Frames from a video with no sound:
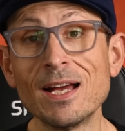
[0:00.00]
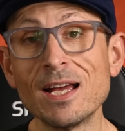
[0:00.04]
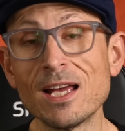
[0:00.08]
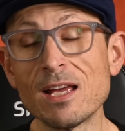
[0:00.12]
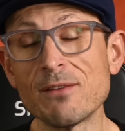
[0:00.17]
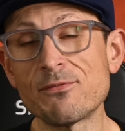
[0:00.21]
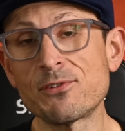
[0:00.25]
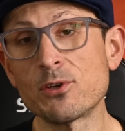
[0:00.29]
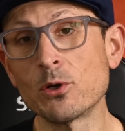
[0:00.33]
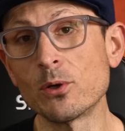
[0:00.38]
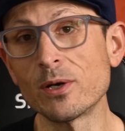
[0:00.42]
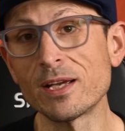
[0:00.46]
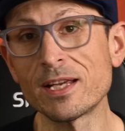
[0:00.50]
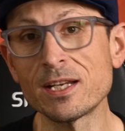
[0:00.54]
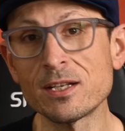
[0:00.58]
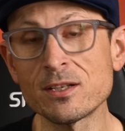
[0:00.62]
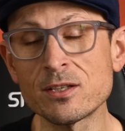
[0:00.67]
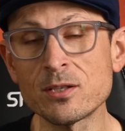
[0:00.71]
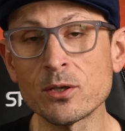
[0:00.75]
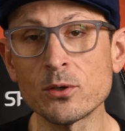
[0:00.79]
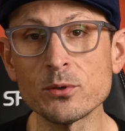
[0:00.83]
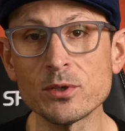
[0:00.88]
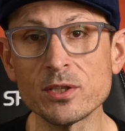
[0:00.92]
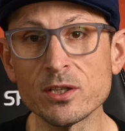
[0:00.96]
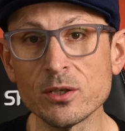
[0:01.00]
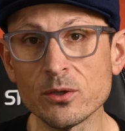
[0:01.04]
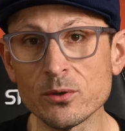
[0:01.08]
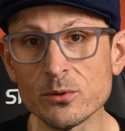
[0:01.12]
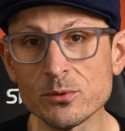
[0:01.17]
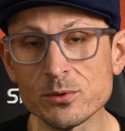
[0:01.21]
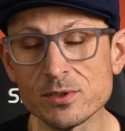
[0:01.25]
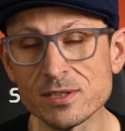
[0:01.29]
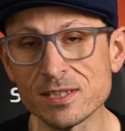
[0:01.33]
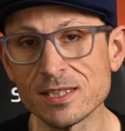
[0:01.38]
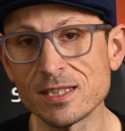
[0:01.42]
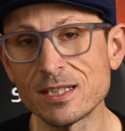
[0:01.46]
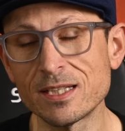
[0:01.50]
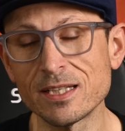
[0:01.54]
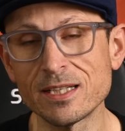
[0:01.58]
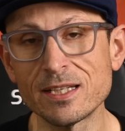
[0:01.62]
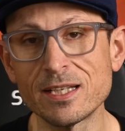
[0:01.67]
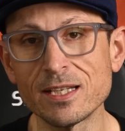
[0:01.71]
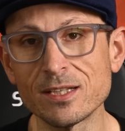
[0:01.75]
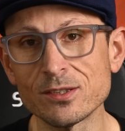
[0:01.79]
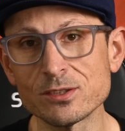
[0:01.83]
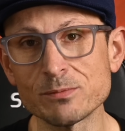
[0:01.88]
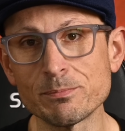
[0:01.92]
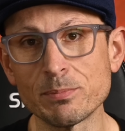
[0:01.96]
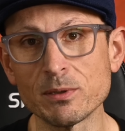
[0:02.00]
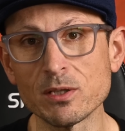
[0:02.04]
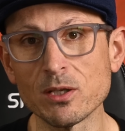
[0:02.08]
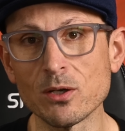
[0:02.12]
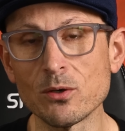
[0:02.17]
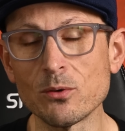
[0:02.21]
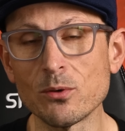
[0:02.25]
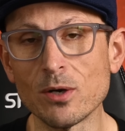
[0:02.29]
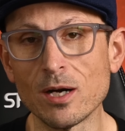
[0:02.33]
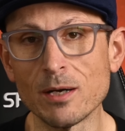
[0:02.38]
If you're in Tokyo, see details below.